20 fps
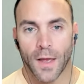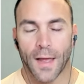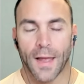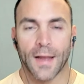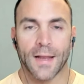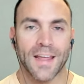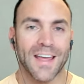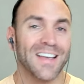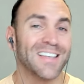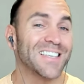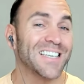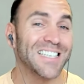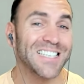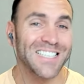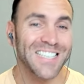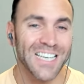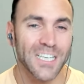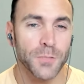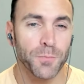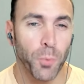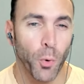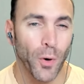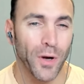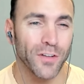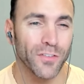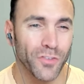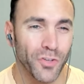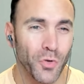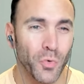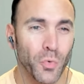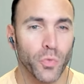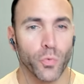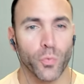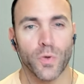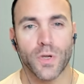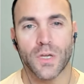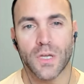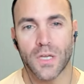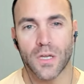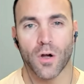And he has a
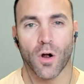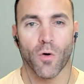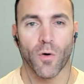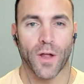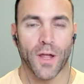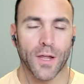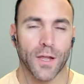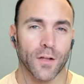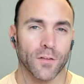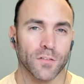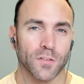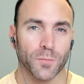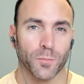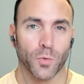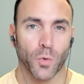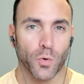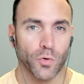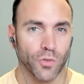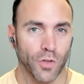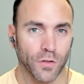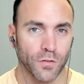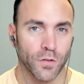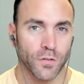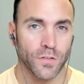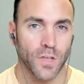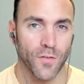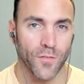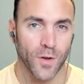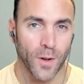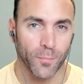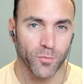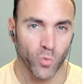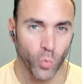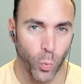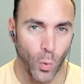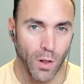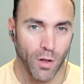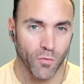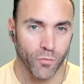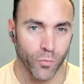6.23 ERA against the Blue Jays. He's given up
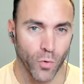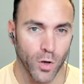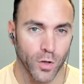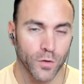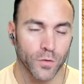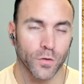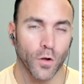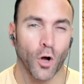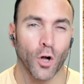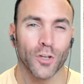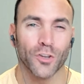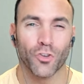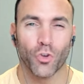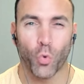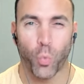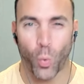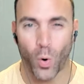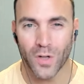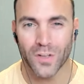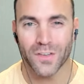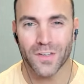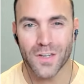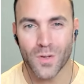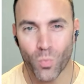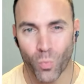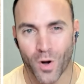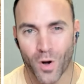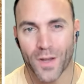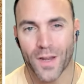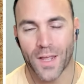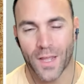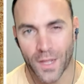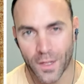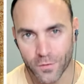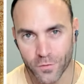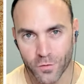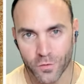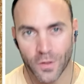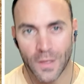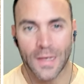12 runs on 21
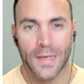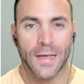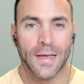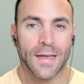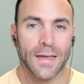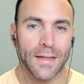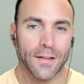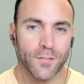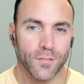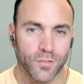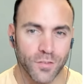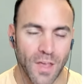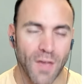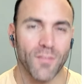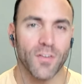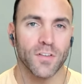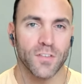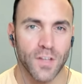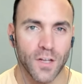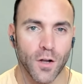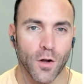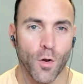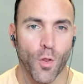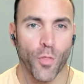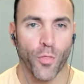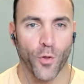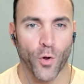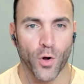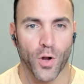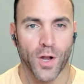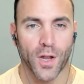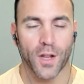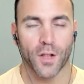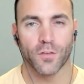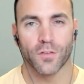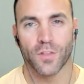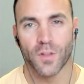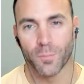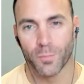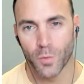hits in 17 and a third
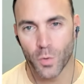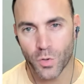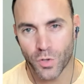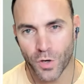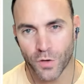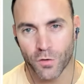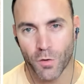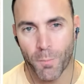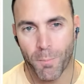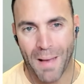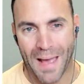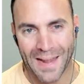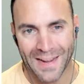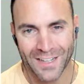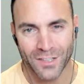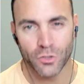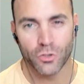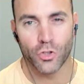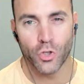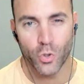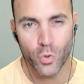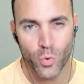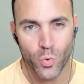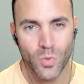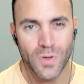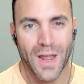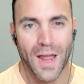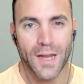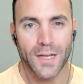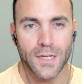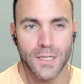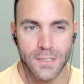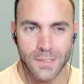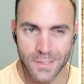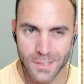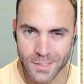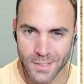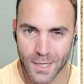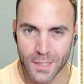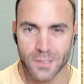innings, and the Blue Jays are batting
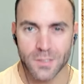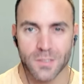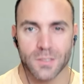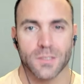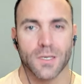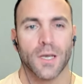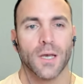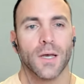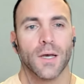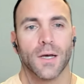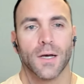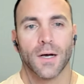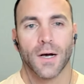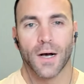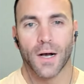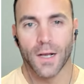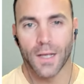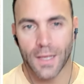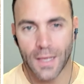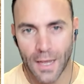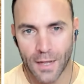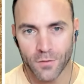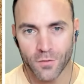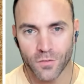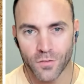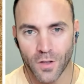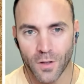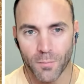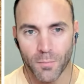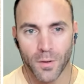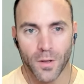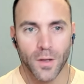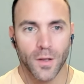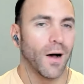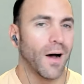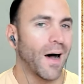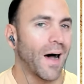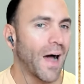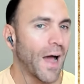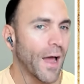296 against him.
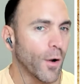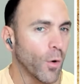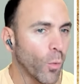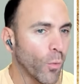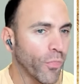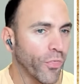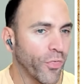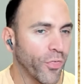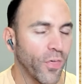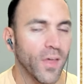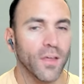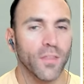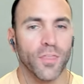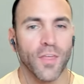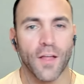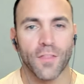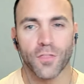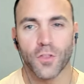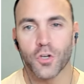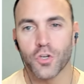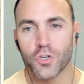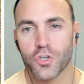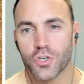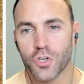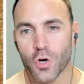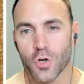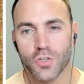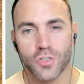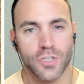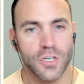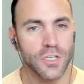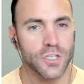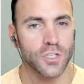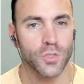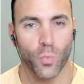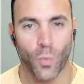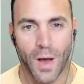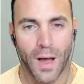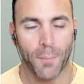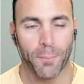I don't think that the jersey
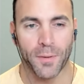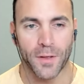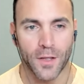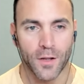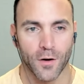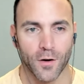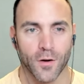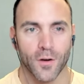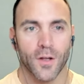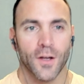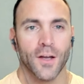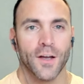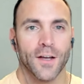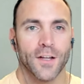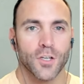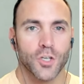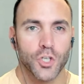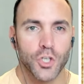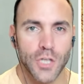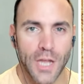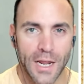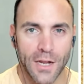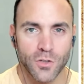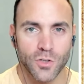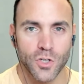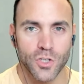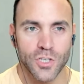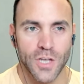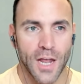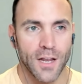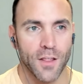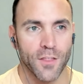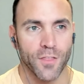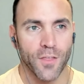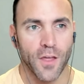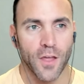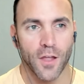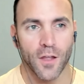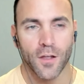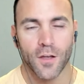swap here changes
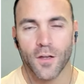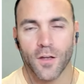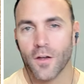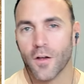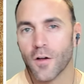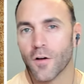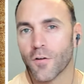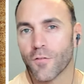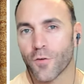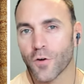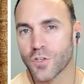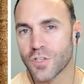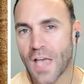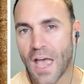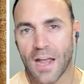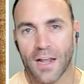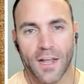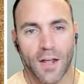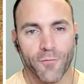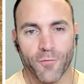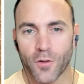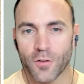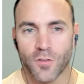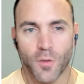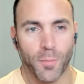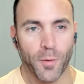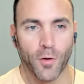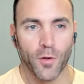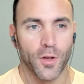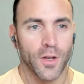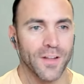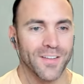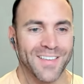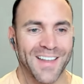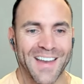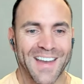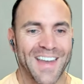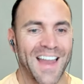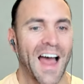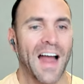anything for Zach Eflin's ability
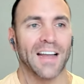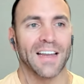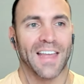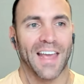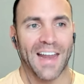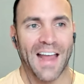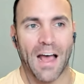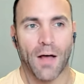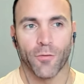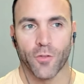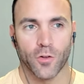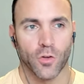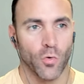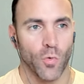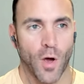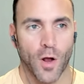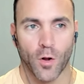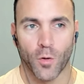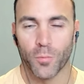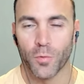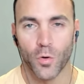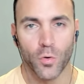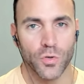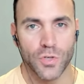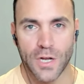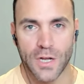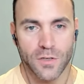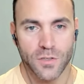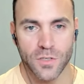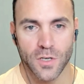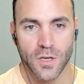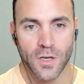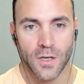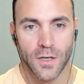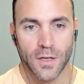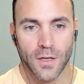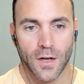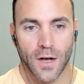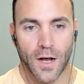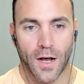to not get out the Toronto Blue Jays.
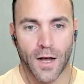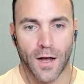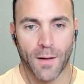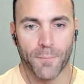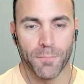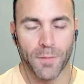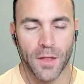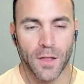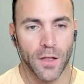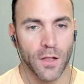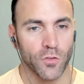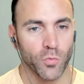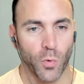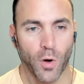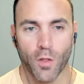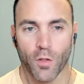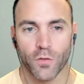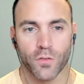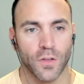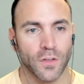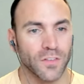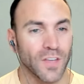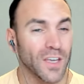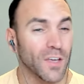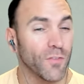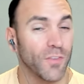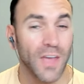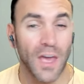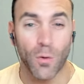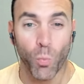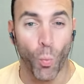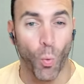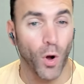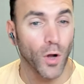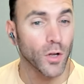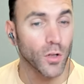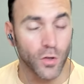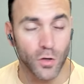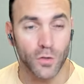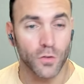Um, it's one of those things like if he had
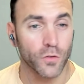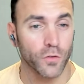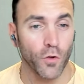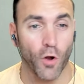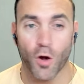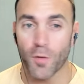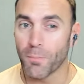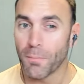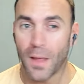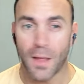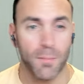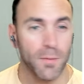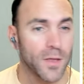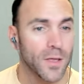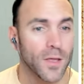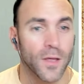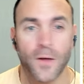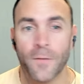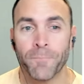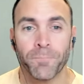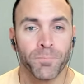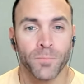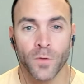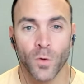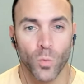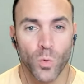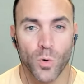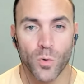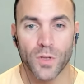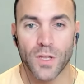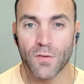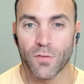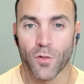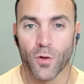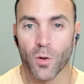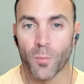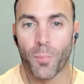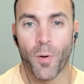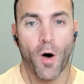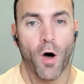one good start, maybe we would give a
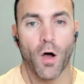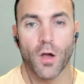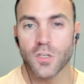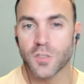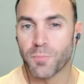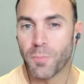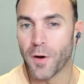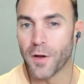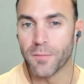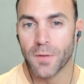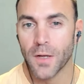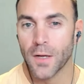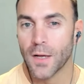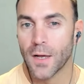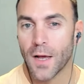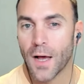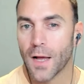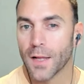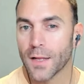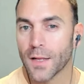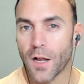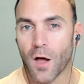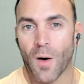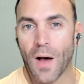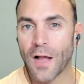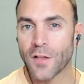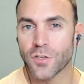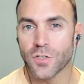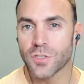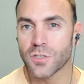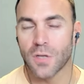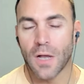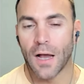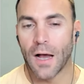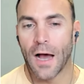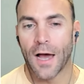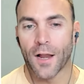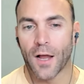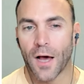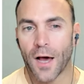little pause. But you know, I just
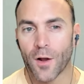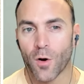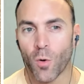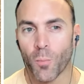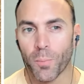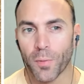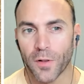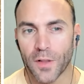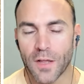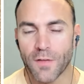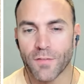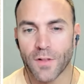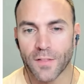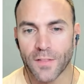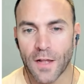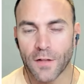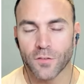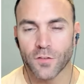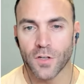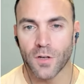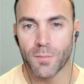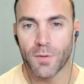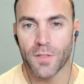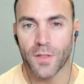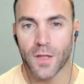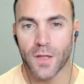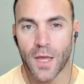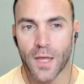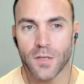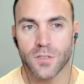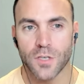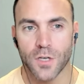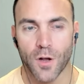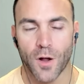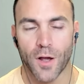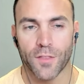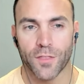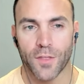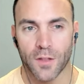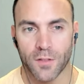I, I don't believe that that's going to be the case
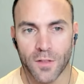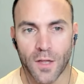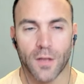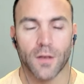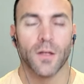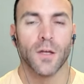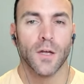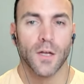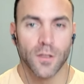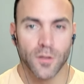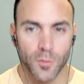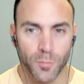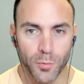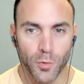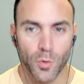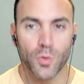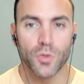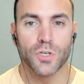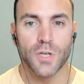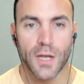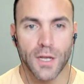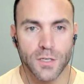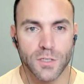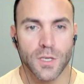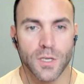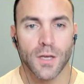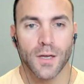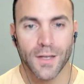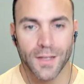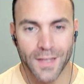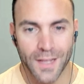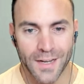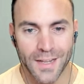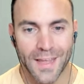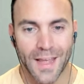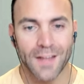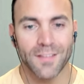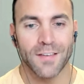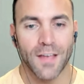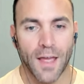here. I think that the Blue Jays can
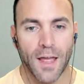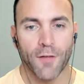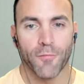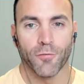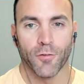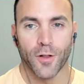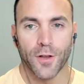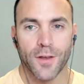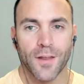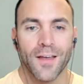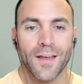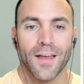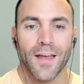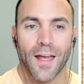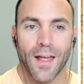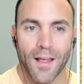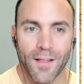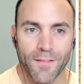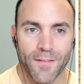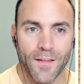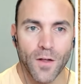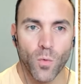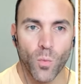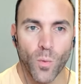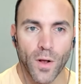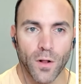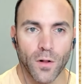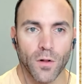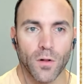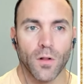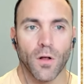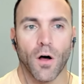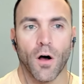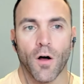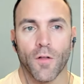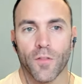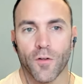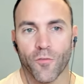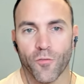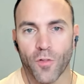get to Eflin, and they will.
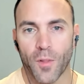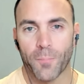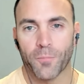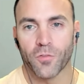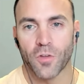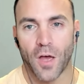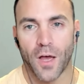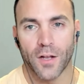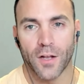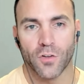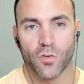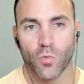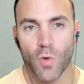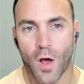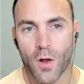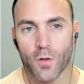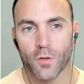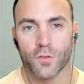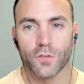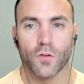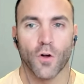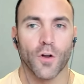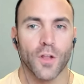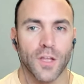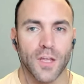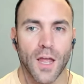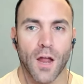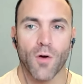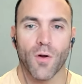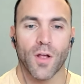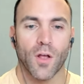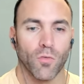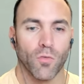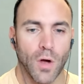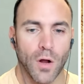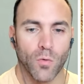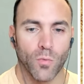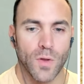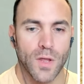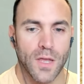On the flip side, Toronto's starting Yariel
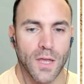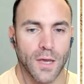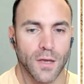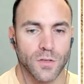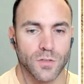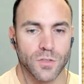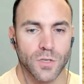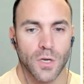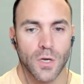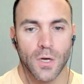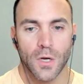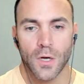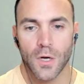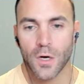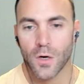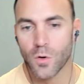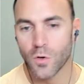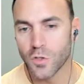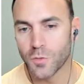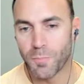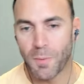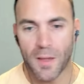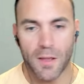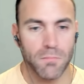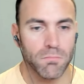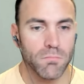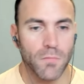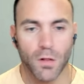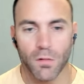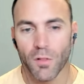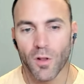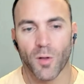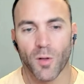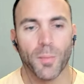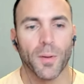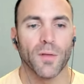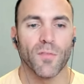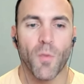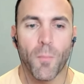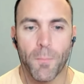Rodriguez, who's been a little
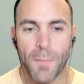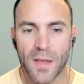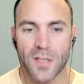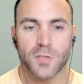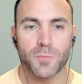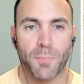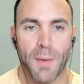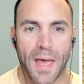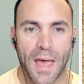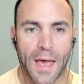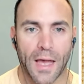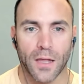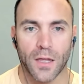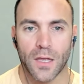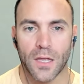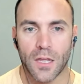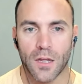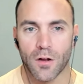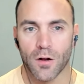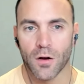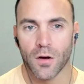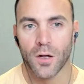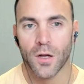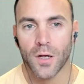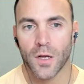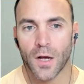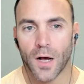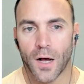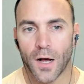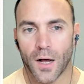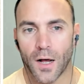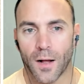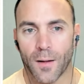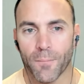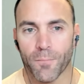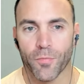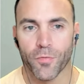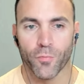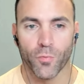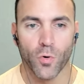bit of a mixed bag here
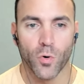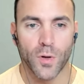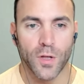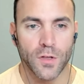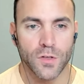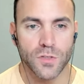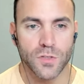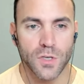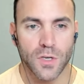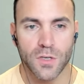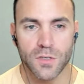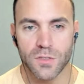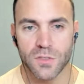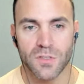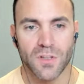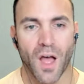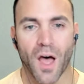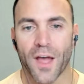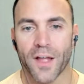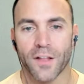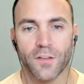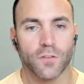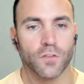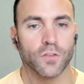um, through his his nine